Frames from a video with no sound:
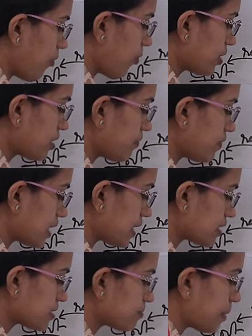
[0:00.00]
on the
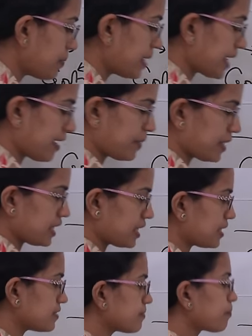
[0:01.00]
various public
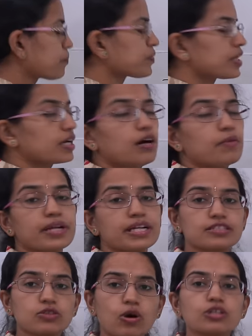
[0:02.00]
amenities. Government
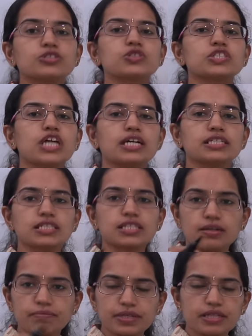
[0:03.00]
is also charging
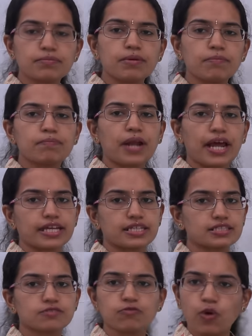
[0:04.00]
a minimum
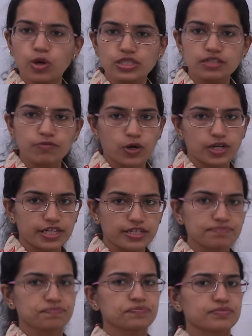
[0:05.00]
price for the water.
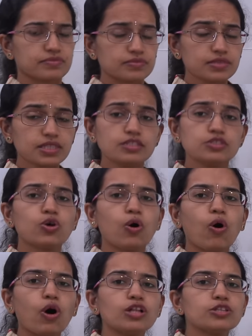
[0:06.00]
So
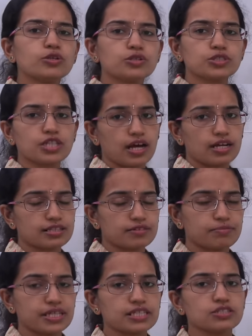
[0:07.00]
all those are the
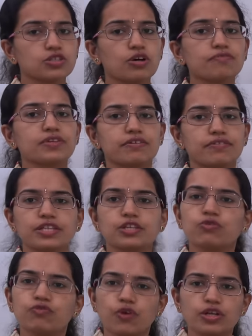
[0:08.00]
means of
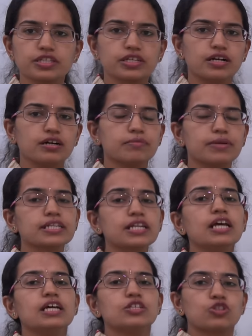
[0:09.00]
revenue for the government
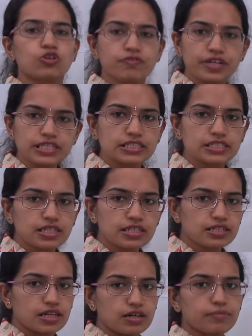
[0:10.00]
through which
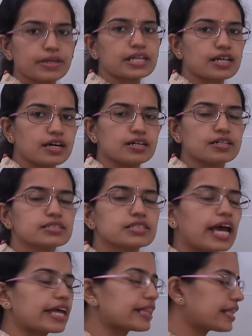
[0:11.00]
the government earns
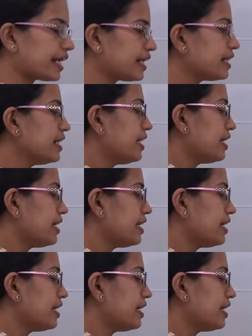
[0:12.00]
and then